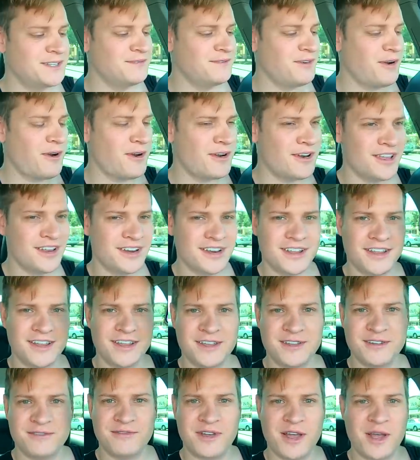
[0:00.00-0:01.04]
averted,
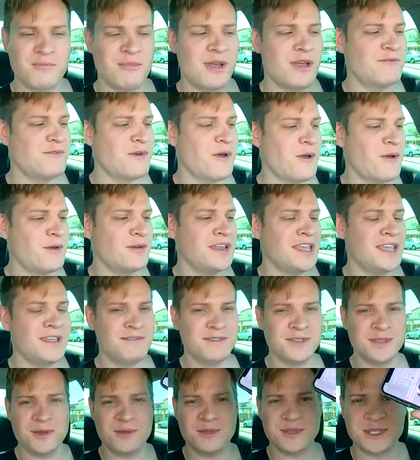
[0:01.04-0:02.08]
found my phone. Even
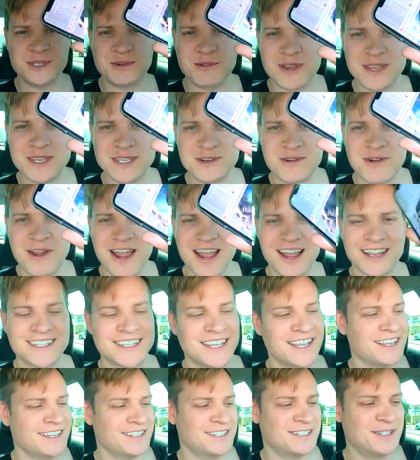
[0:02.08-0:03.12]
though the screen's cracked,
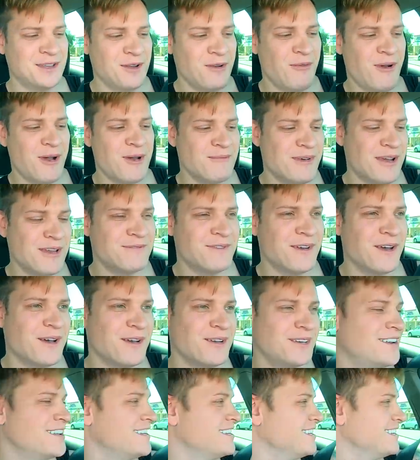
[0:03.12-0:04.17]
still want my
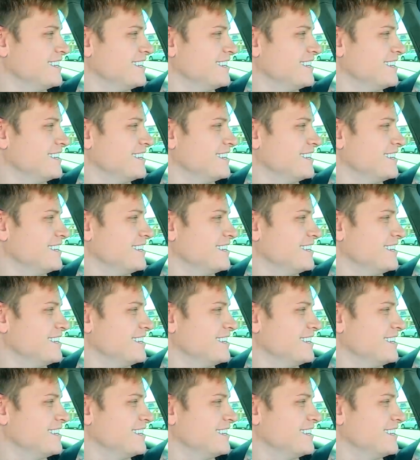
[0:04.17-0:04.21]
phone.